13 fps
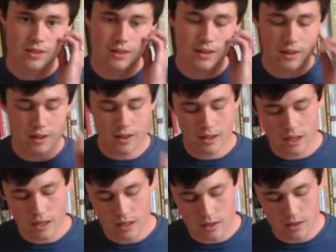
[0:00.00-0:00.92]
or
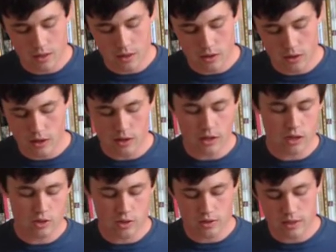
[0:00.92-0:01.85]

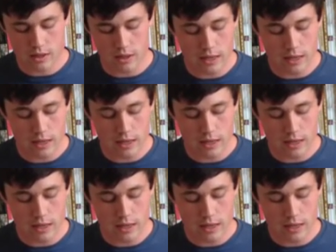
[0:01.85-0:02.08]
I shouldn't say the